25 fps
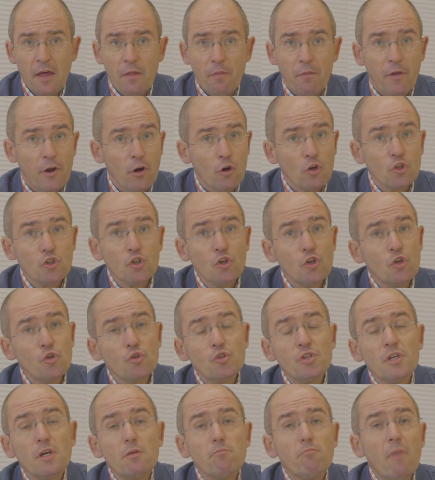They're also
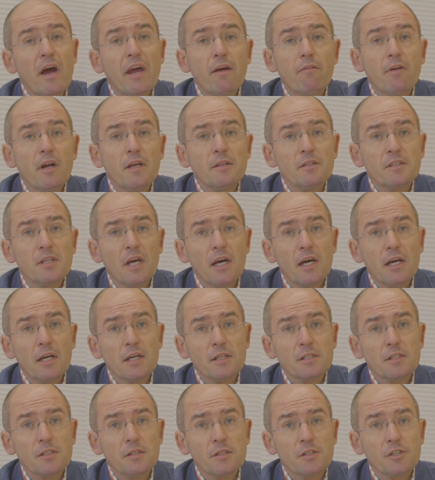using migrants
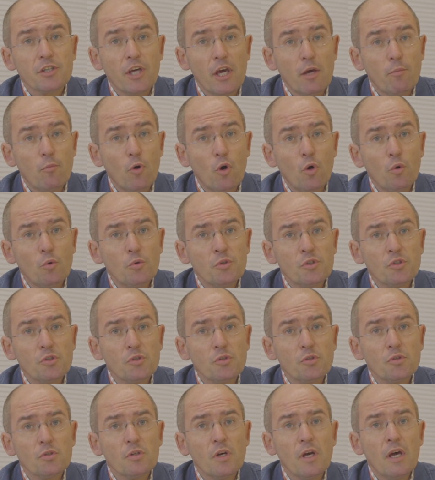as
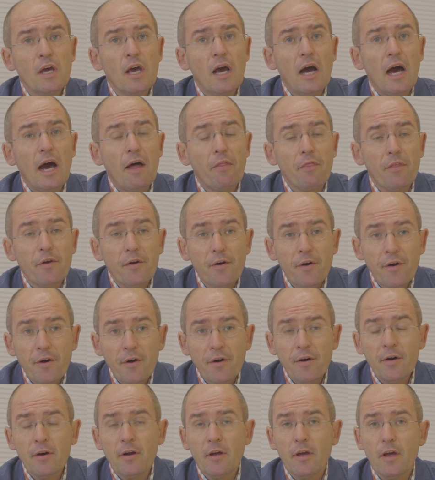scapegoats, and
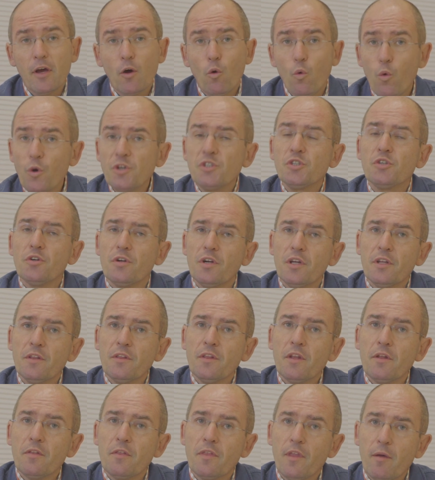they're
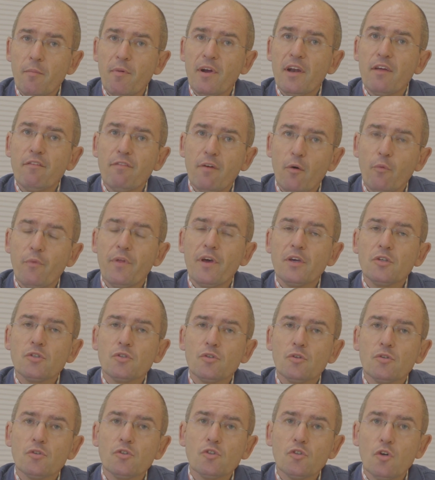questioning the very
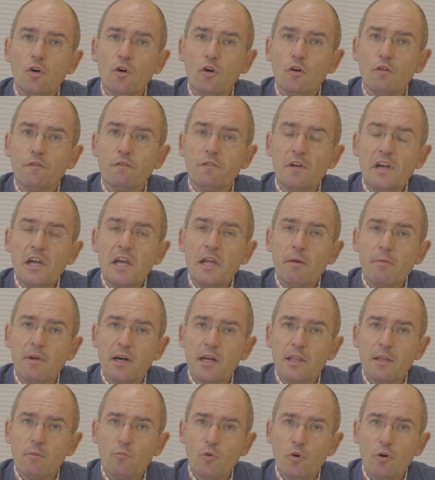foundations of
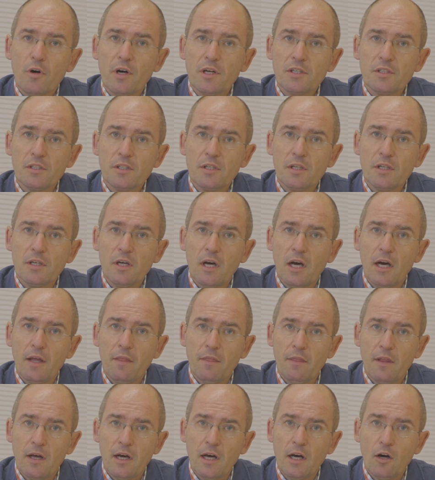liberal democracy
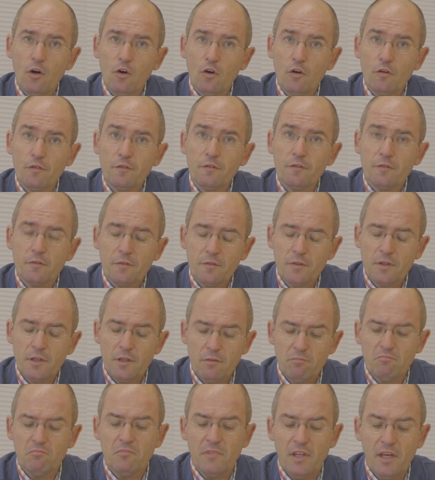and of
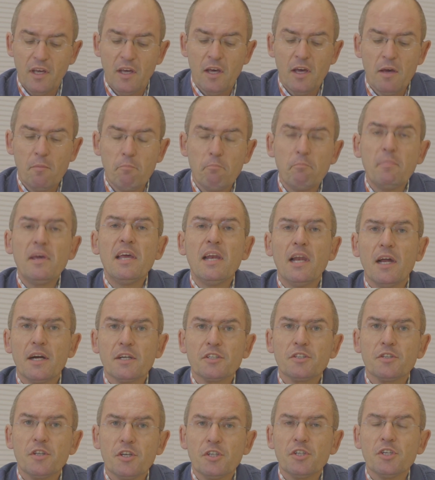the
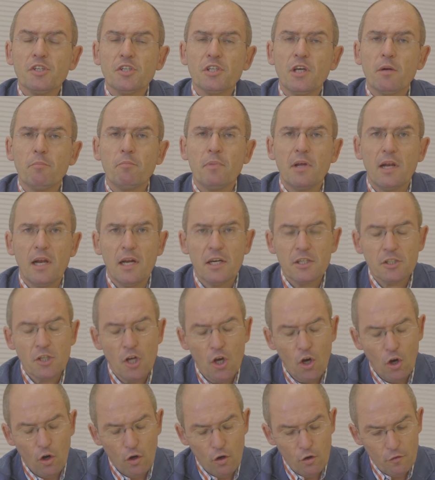pillars, the essential pillars
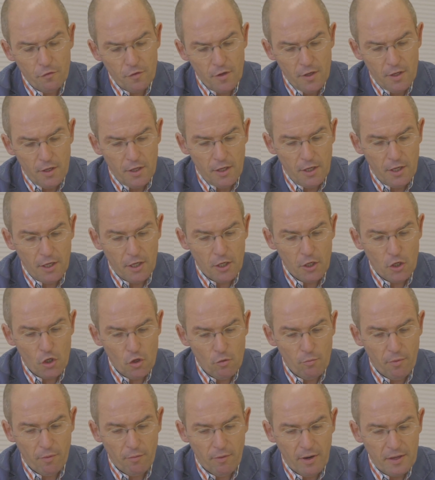of
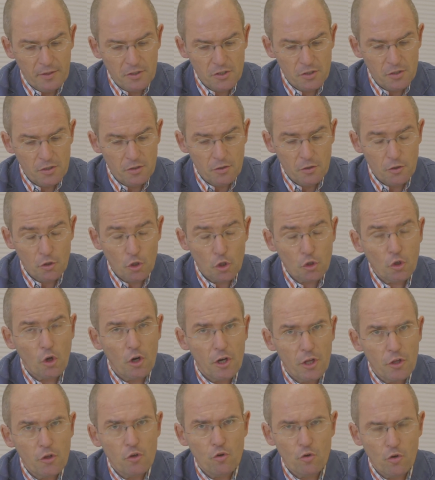human rights. Not
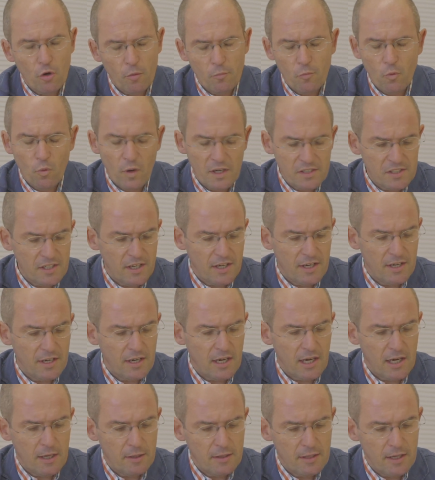only in Europe, once
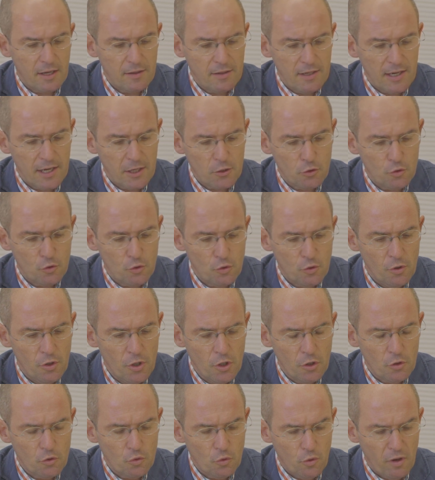again, I'd like to
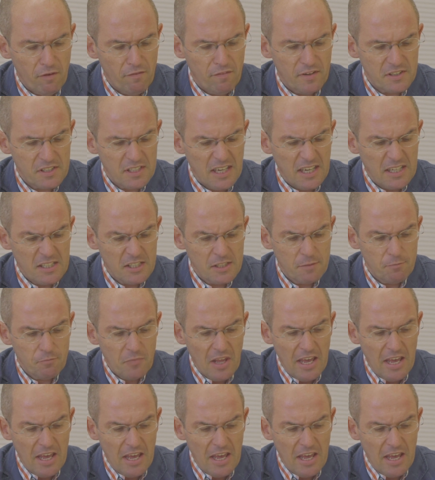emphasize.